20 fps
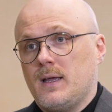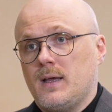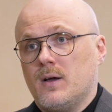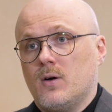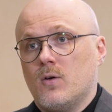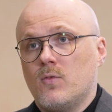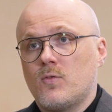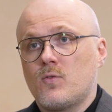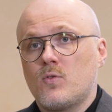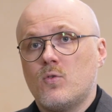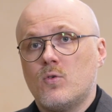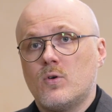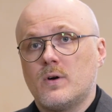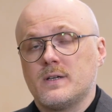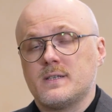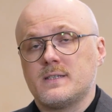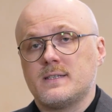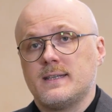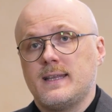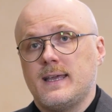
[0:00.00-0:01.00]
Of
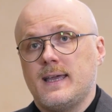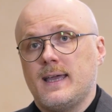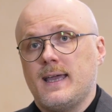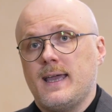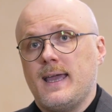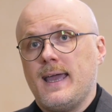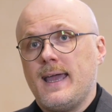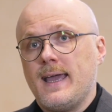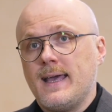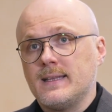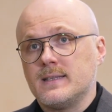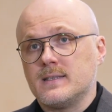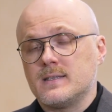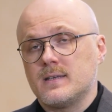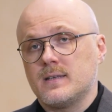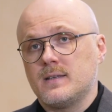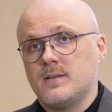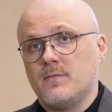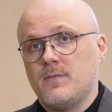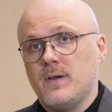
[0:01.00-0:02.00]
course, the
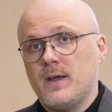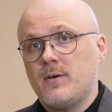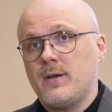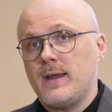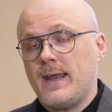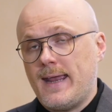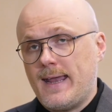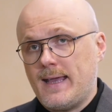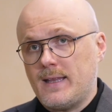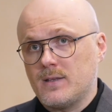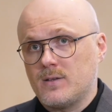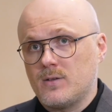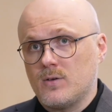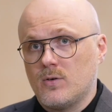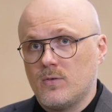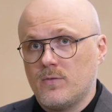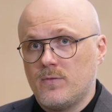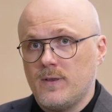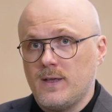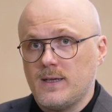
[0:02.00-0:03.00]
very end
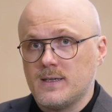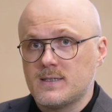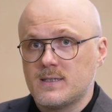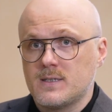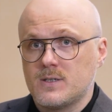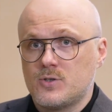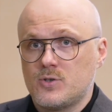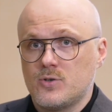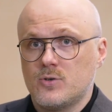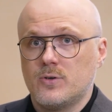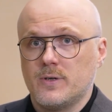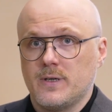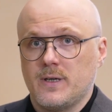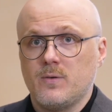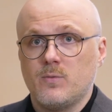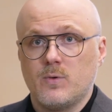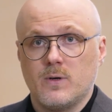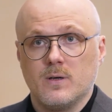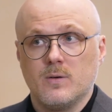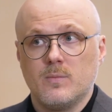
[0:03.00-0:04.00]
of this
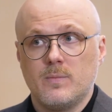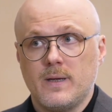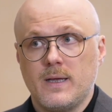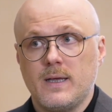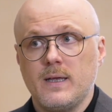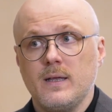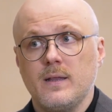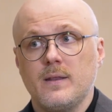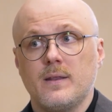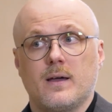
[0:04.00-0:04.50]
journey will be